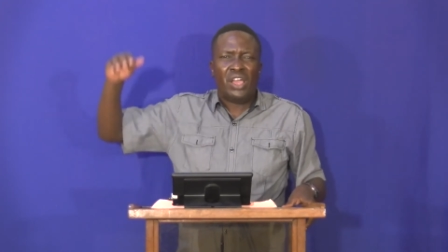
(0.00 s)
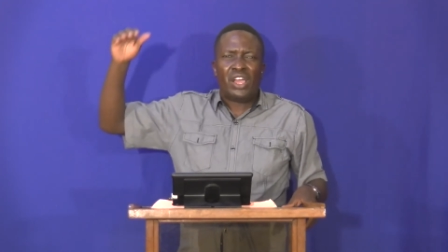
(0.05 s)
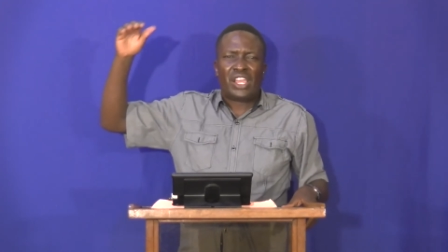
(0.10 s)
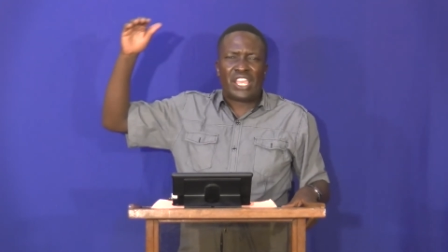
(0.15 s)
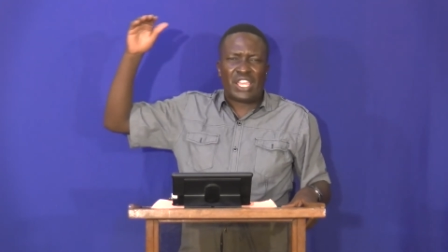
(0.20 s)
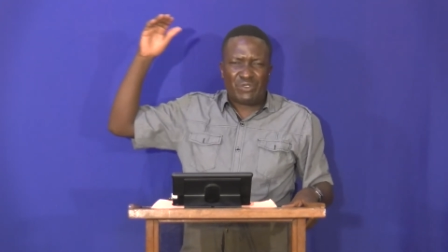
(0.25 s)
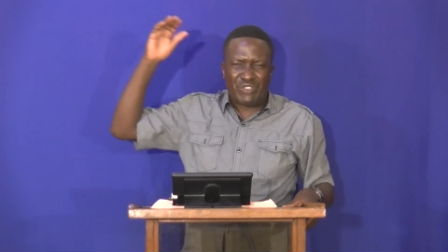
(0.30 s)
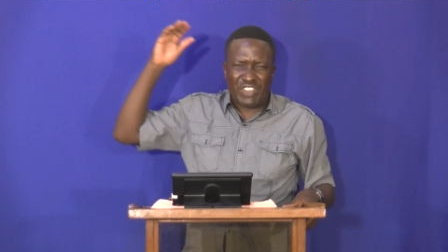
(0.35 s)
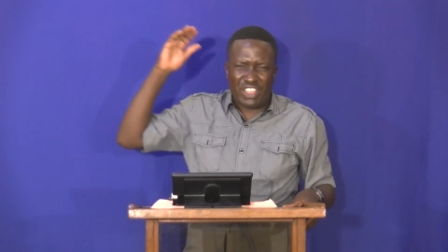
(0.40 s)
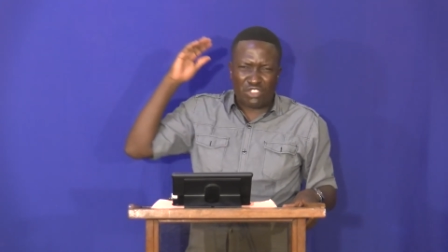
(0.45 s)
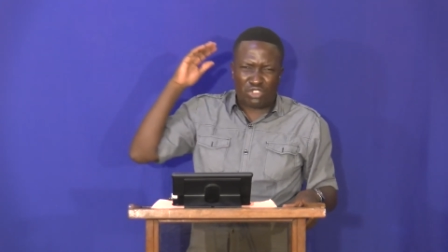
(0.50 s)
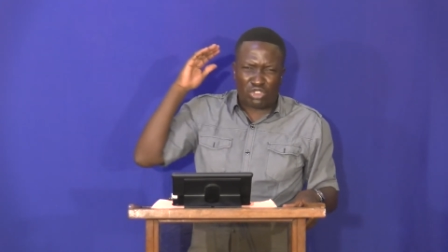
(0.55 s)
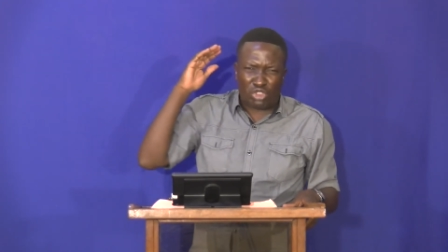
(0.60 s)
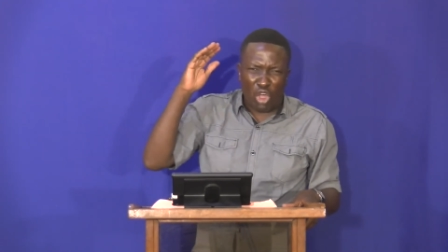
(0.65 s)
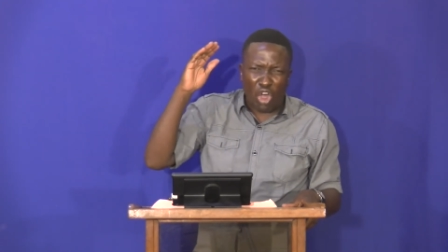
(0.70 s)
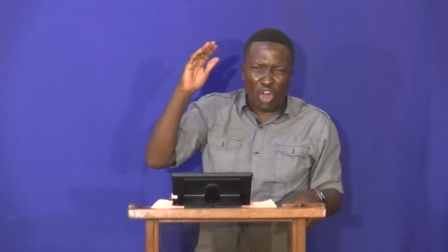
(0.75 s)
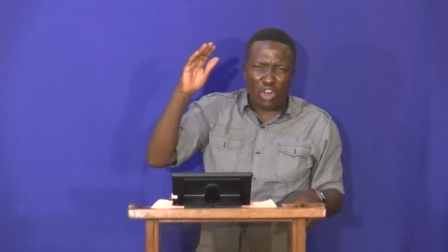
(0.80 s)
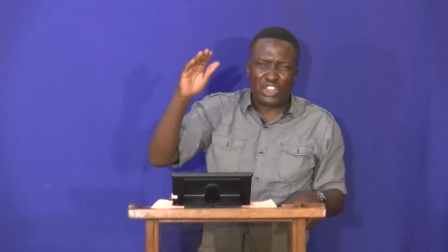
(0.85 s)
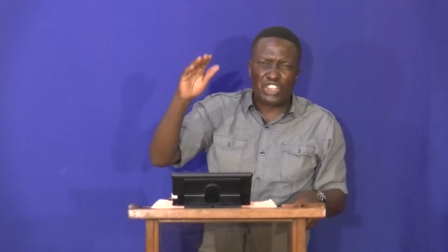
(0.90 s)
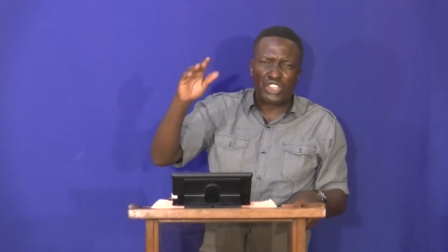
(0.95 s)
even
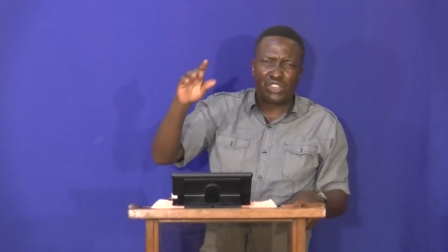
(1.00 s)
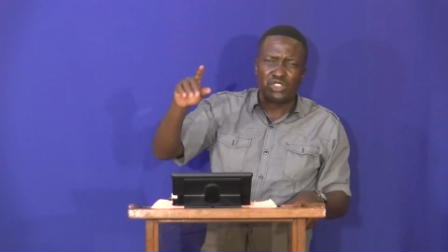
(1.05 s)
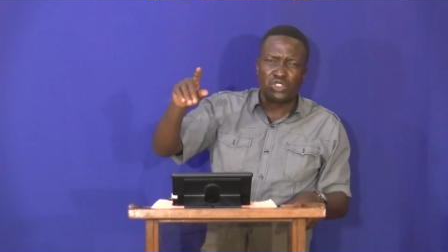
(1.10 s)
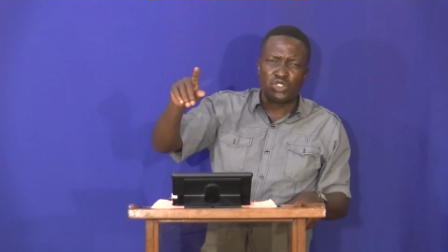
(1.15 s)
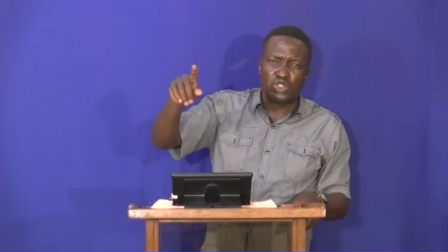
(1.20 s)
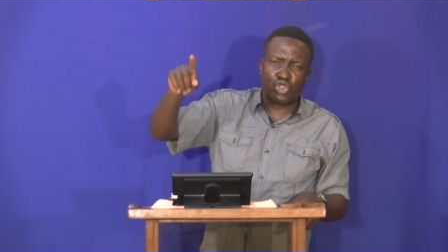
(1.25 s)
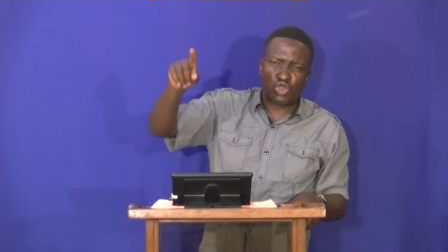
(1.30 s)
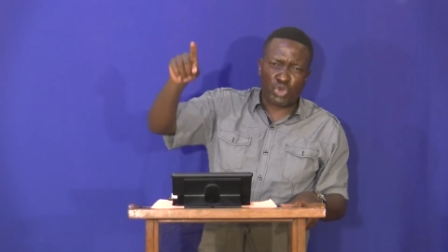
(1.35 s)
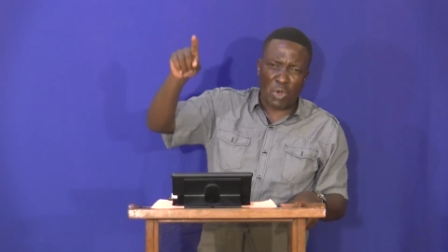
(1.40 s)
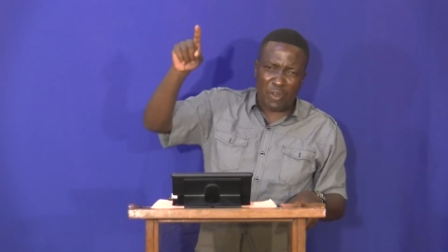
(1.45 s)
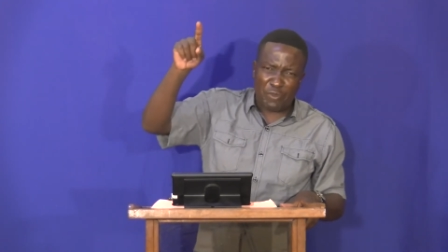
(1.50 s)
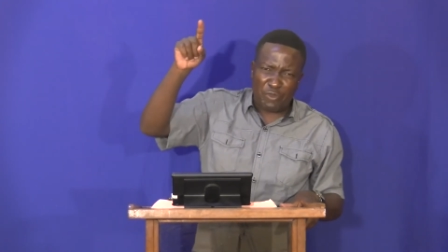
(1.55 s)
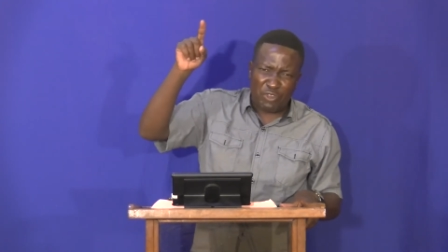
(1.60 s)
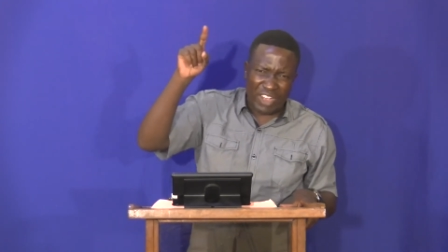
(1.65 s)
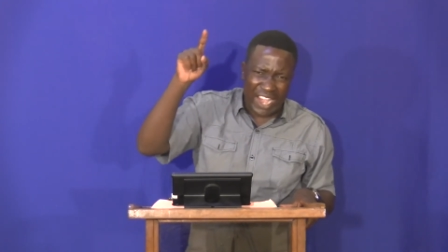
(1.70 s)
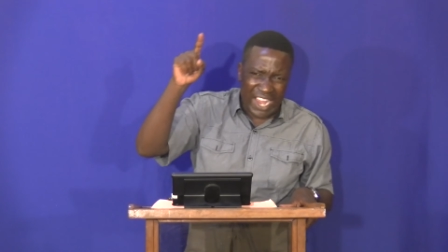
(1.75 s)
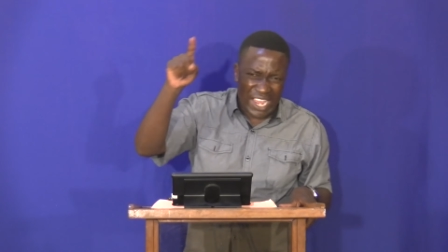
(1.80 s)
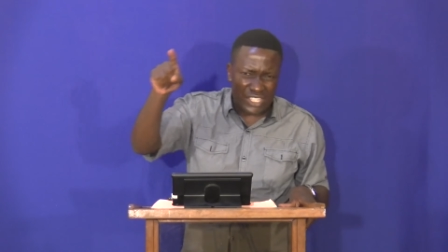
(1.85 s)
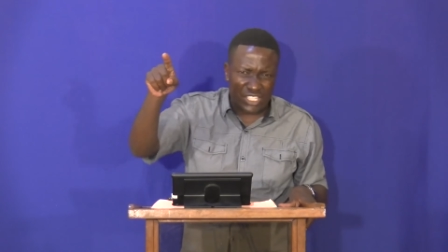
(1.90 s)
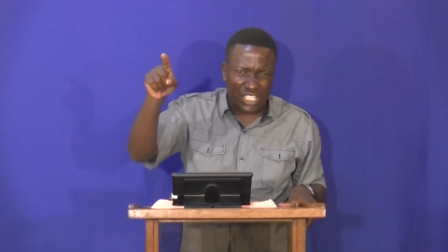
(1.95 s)
though your
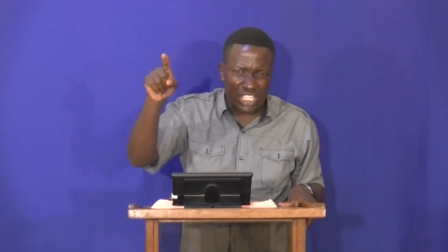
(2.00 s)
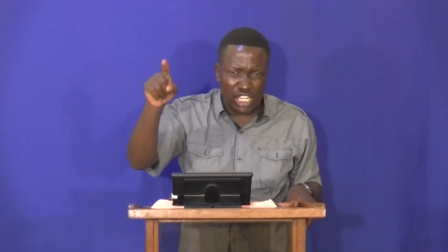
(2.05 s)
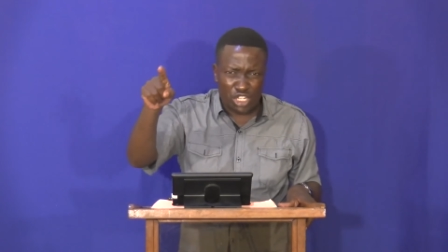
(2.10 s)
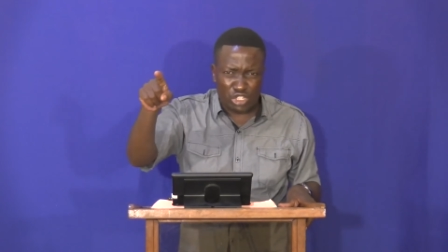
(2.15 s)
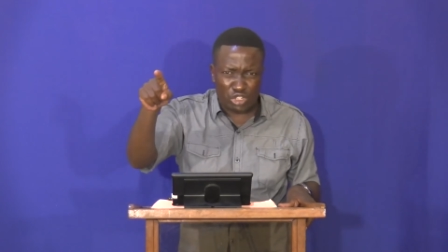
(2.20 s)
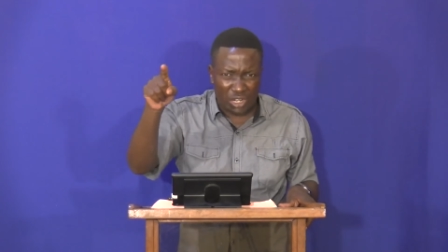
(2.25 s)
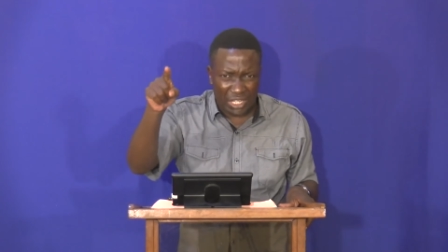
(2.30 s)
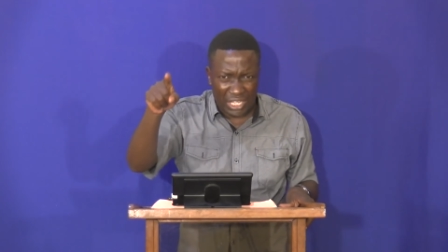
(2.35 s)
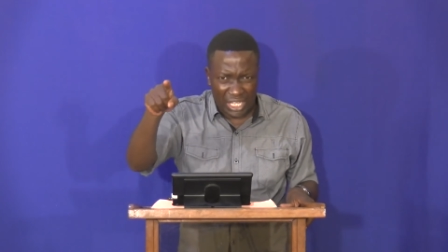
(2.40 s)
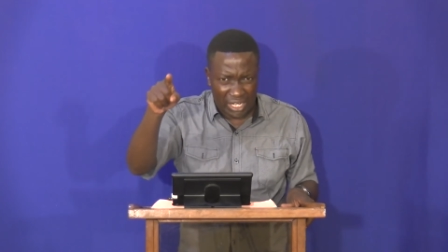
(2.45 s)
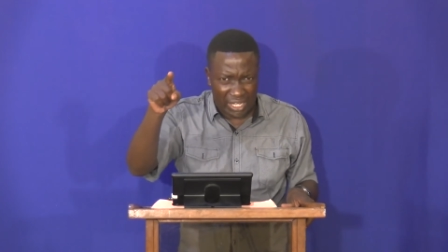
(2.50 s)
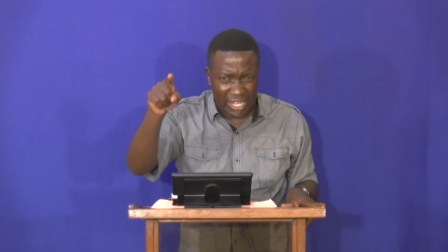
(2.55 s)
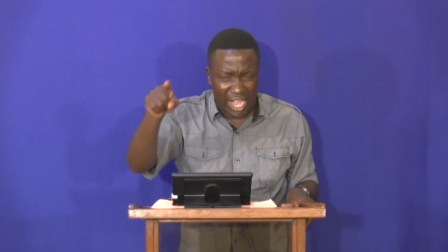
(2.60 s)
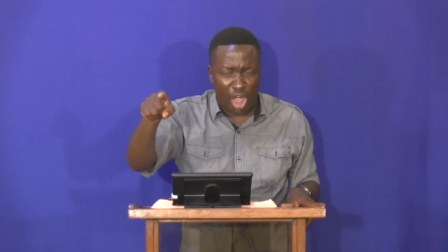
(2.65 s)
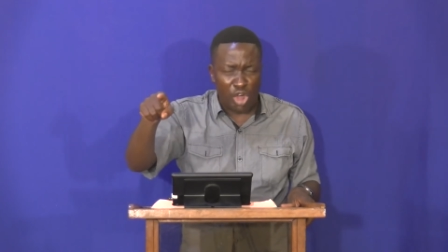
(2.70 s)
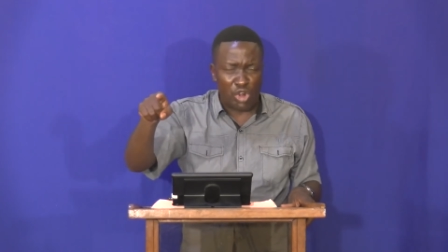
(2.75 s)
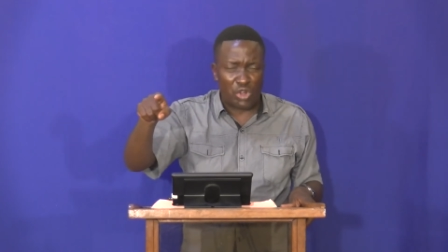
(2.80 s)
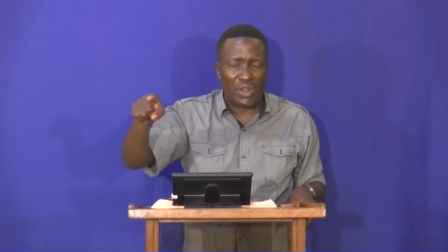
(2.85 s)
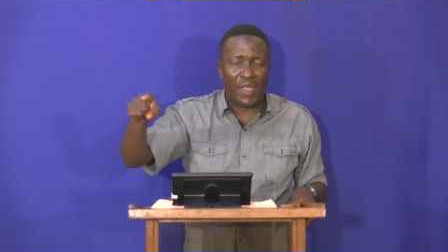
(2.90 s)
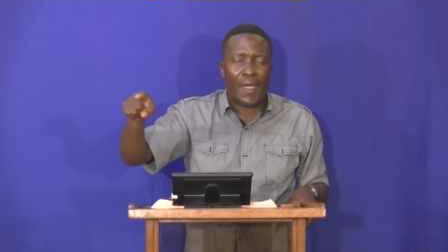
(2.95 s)
flesh is on the ground,